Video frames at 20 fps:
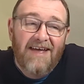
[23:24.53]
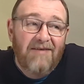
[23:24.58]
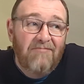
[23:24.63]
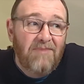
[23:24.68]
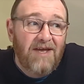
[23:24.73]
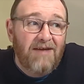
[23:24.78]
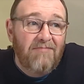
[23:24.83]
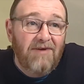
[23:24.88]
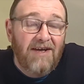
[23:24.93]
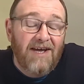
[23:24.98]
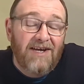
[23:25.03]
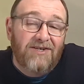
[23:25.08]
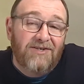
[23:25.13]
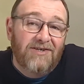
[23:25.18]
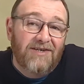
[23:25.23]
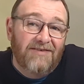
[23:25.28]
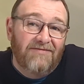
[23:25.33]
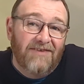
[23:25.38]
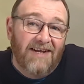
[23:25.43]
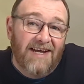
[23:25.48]
Maybe I
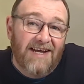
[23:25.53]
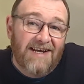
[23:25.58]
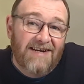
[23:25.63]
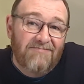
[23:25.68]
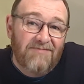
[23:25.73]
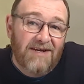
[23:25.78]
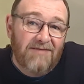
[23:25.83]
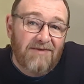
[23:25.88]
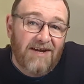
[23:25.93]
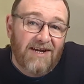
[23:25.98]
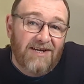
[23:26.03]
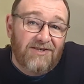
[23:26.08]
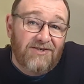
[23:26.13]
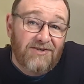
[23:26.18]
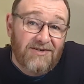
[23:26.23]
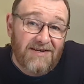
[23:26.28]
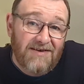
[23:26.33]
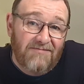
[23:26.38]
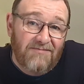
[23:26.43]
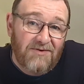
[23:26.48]
should have learned. Maybe I
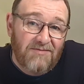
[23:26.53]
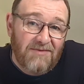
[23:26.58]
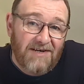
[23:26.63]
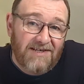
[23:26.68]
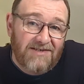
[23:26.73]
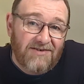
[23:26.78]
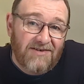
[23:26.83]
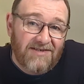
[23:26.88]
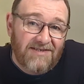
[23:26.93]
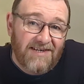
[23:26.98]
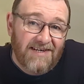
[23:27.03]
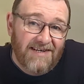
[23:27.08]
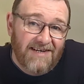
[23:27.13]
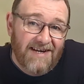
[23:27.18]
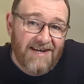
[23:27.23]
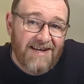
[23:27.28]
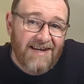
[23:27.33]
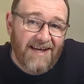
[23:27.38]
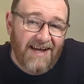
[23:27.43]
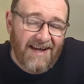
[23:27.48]
shouldn't have put my trust in
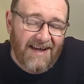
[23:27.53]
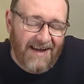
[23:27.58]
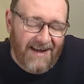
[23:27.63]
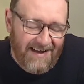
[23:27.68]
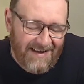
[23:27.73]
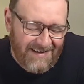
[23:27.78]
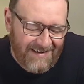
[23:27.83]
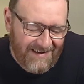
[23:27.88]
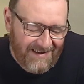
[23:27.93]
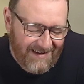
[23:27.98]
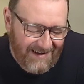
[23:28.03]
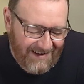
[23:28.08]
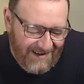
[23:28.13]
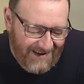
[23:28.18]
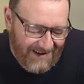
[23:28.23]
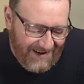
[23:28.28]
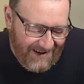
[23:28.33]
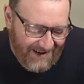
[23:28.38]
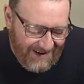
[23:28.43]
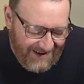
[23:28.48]
Greek. Maybe
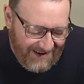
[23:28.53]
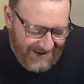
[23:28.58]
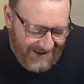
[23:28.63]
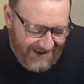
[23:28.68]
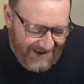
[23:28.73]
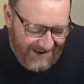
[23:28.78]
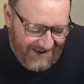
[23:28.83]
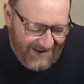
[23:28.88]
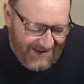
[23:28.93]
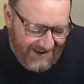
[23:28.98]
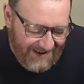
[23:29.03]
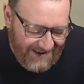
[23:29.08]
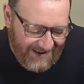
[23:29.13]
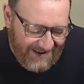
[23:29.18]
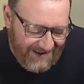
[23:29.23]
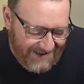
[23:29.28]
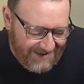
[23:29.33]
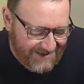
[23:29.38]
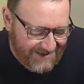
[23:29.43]
I